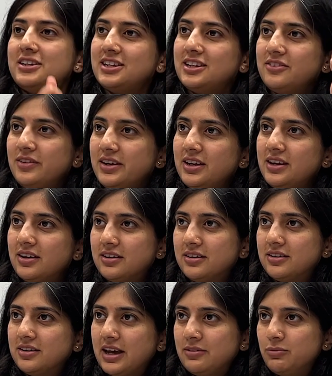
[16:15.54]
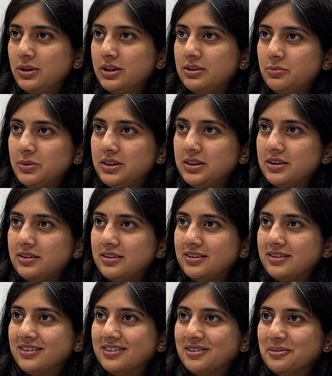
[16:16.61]
the TV and will
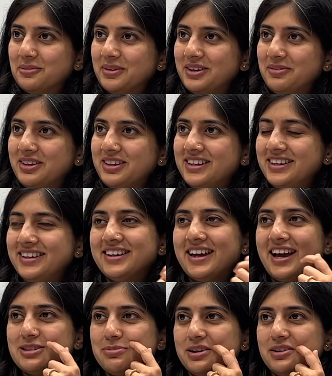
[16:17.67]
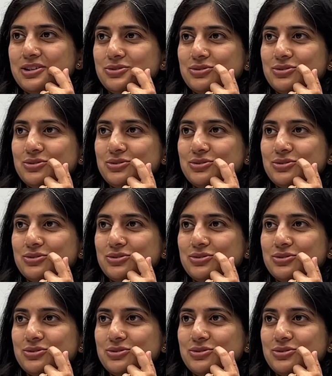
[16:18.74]
the aspect ratio